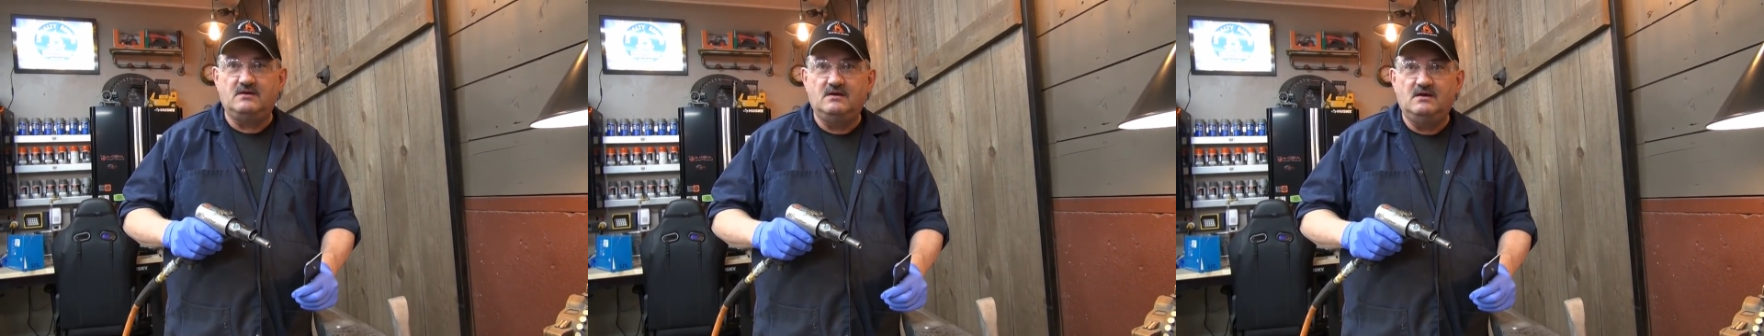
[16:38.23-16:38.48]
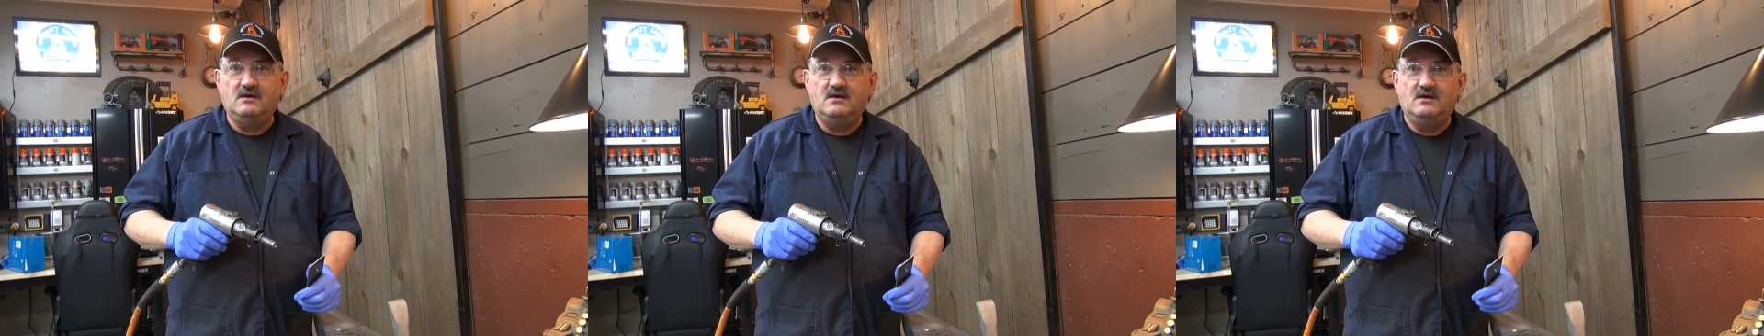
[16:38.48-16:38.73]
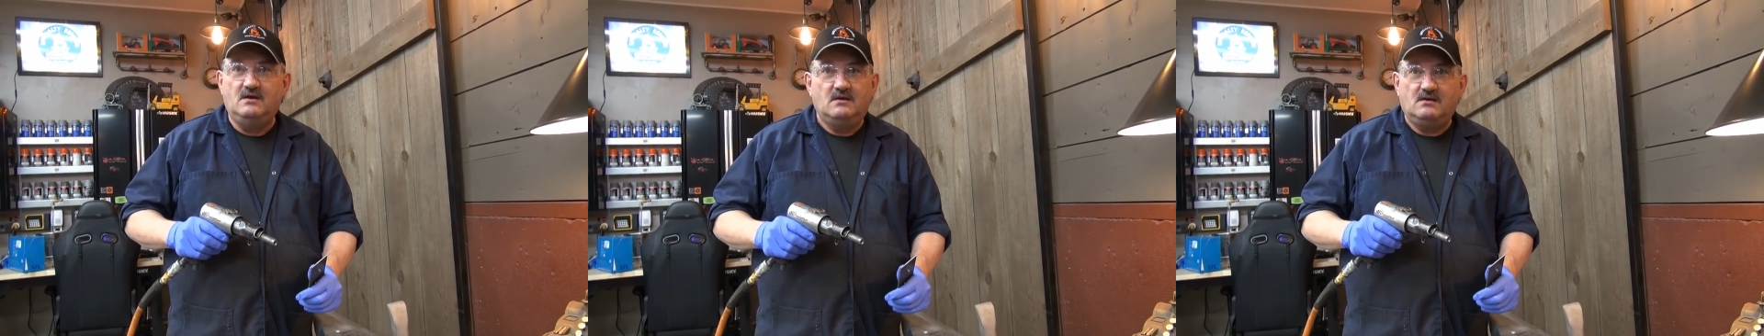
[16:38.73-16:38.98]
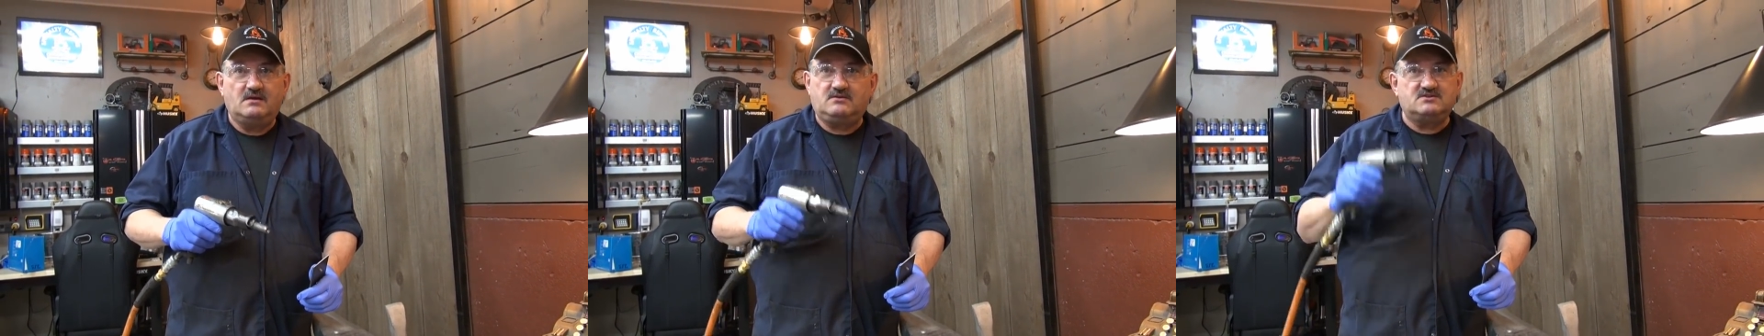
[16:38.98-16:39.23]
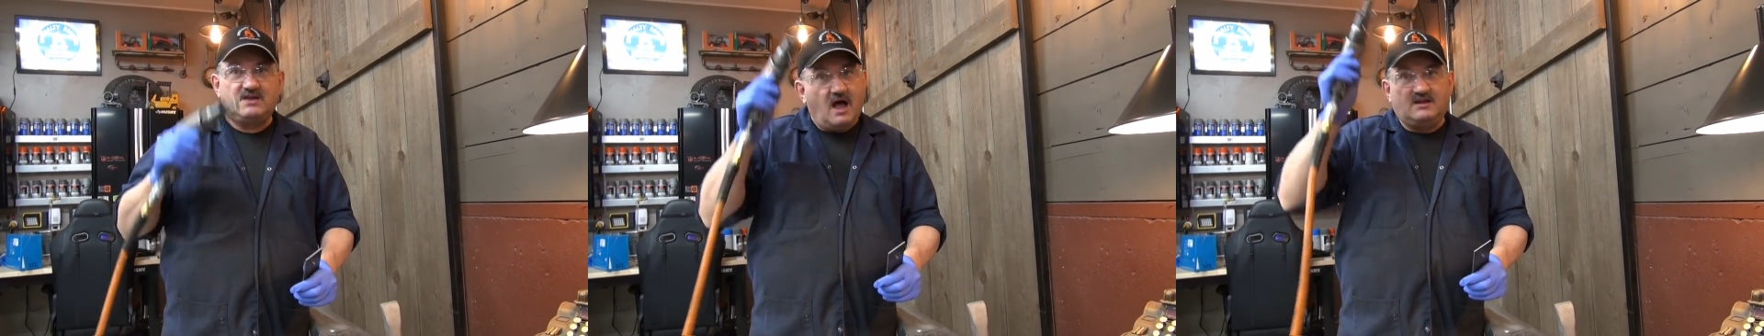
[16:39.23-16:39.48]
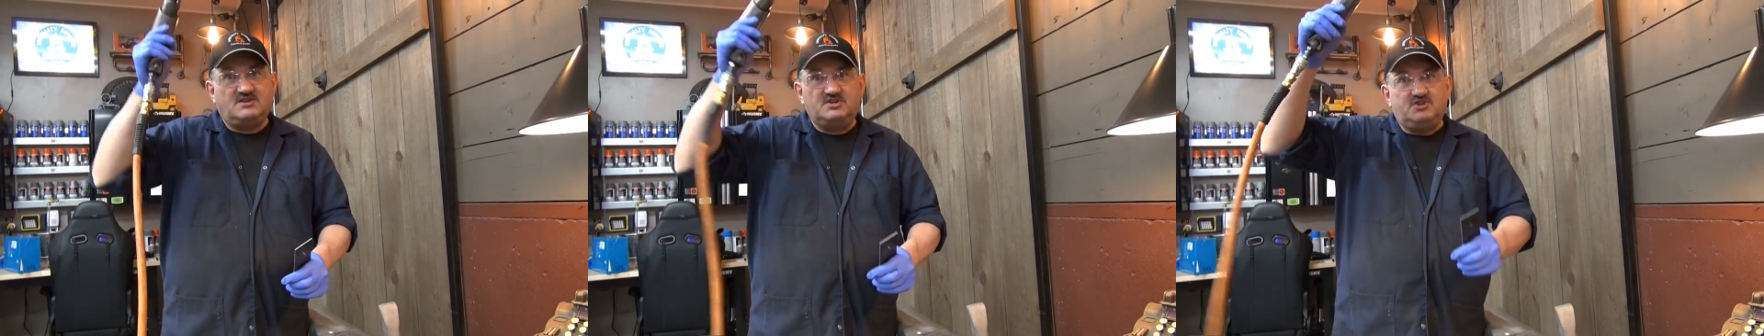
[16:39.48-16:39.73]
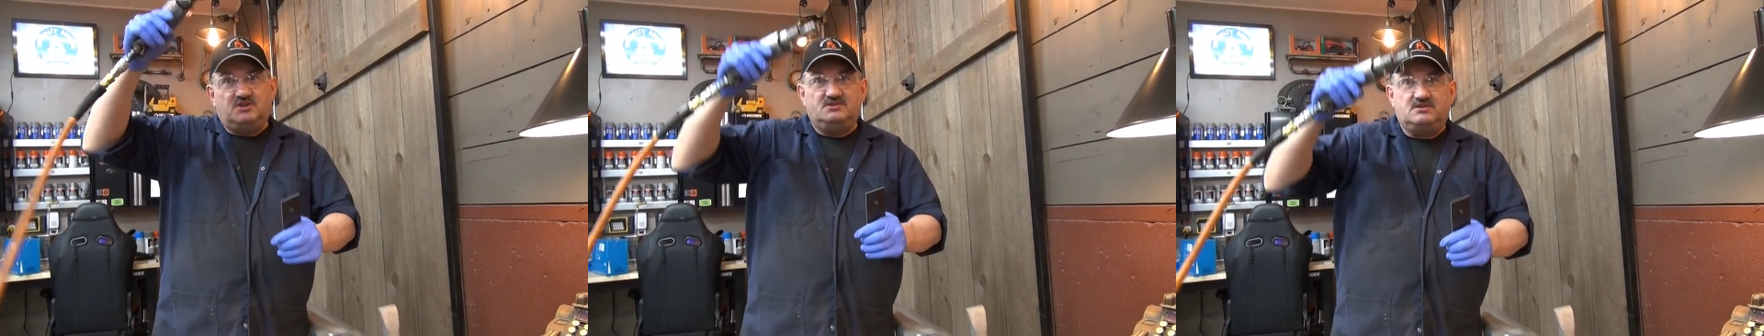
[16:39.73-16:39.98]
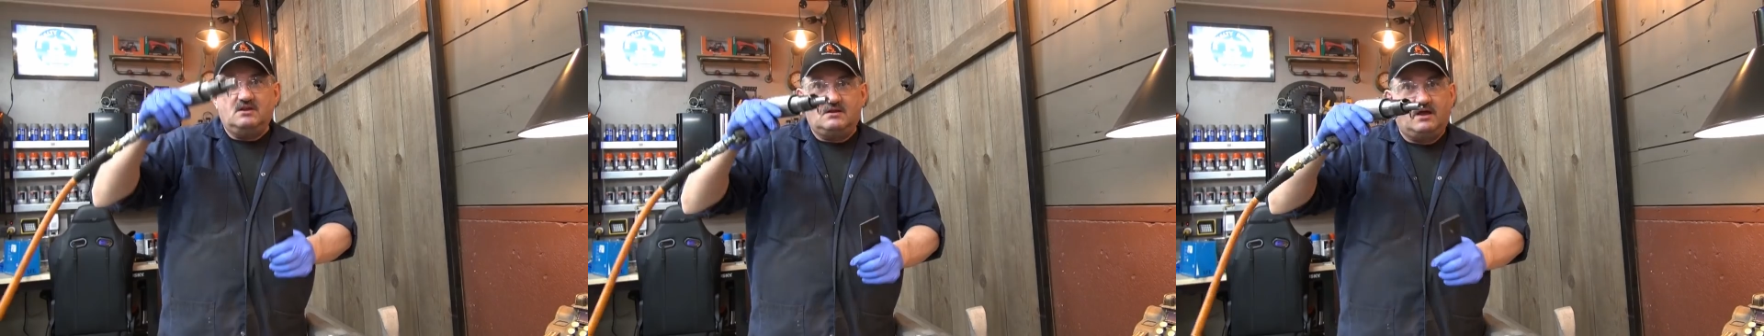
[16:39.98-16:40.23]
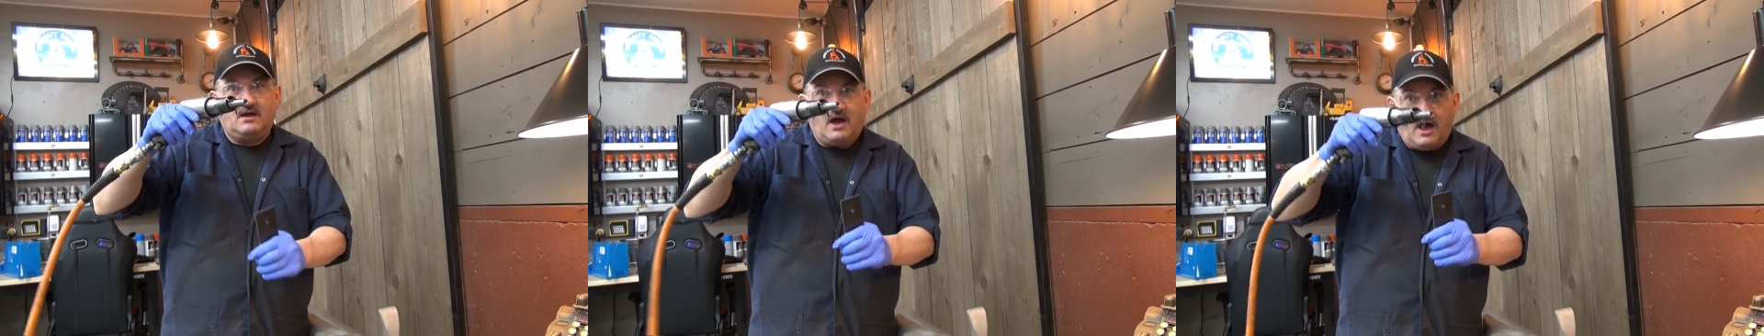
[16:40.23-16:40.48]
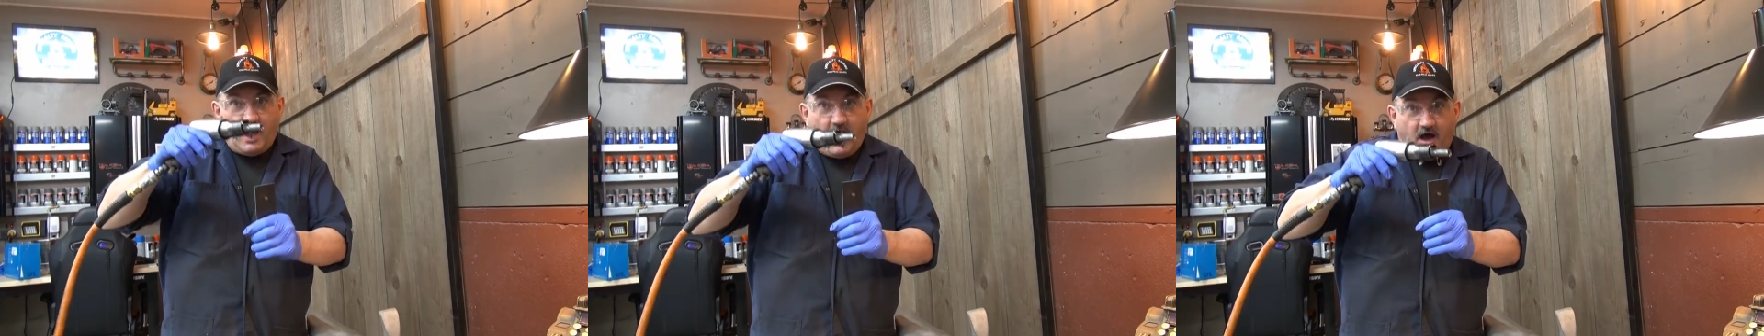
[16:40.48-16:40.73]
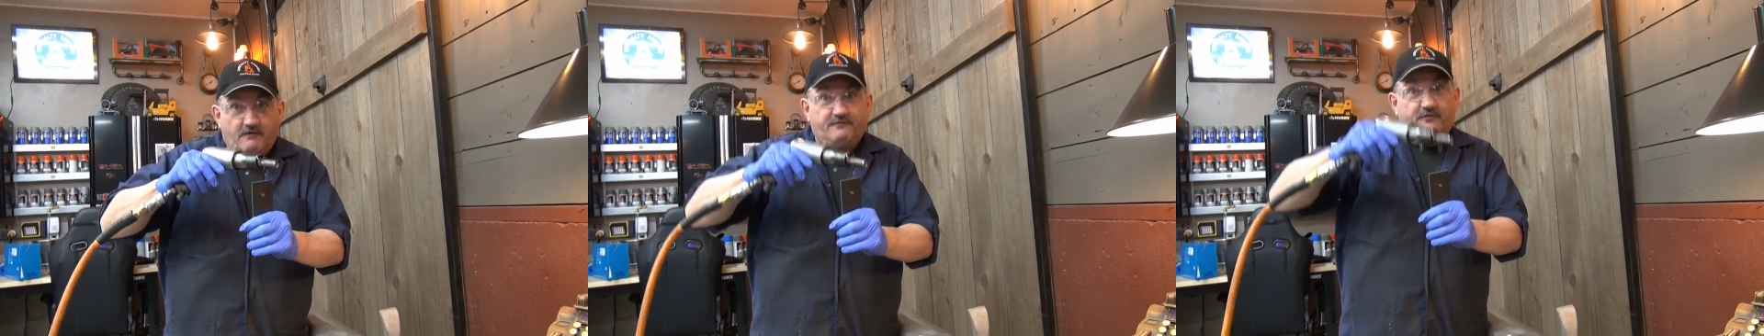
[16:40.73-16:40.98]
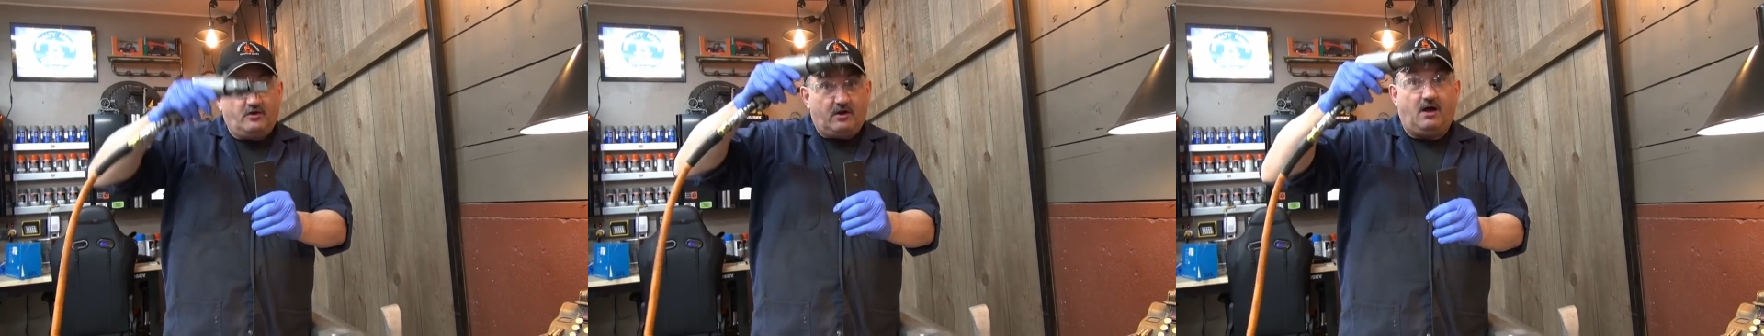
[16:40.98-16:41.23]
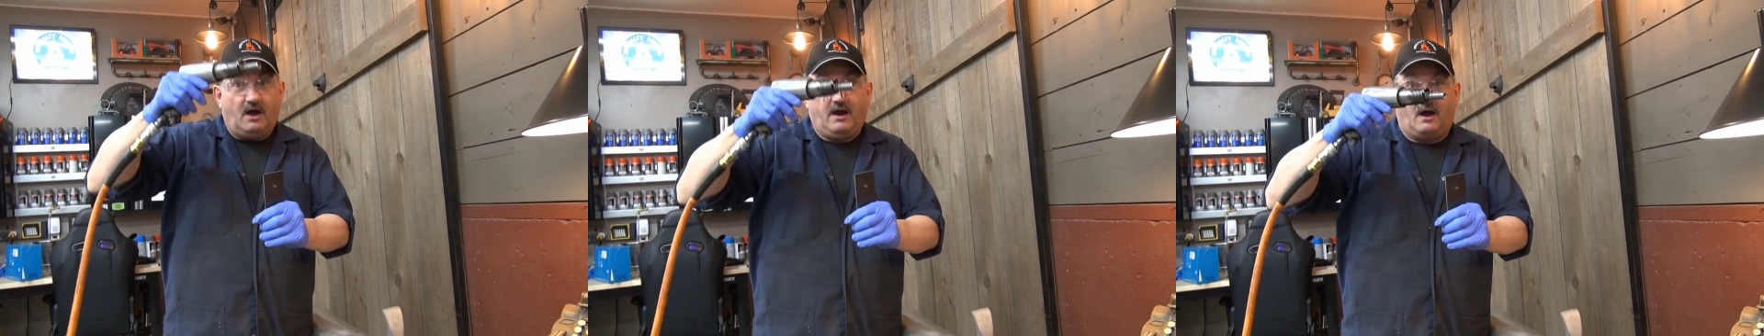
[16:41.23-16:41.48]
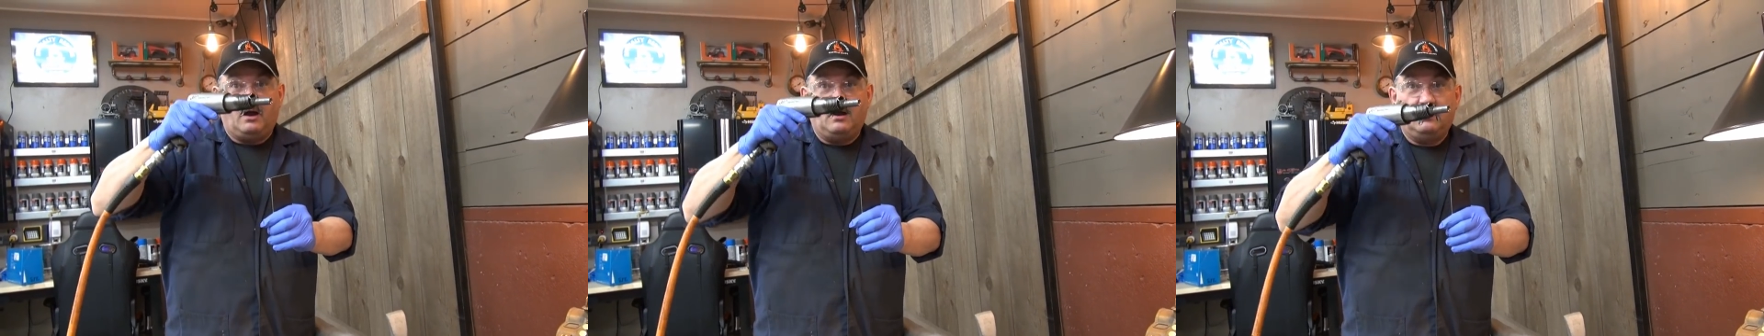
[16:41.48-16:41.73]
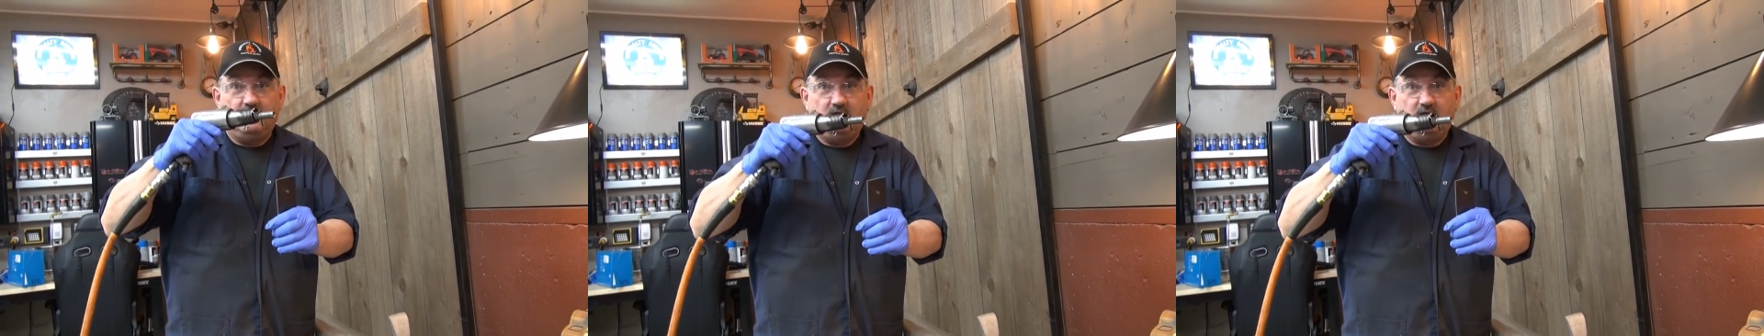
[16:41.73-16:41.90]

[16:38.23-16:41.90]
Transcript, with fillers: Don't question it. Like there's oxygen like a, a foot higher.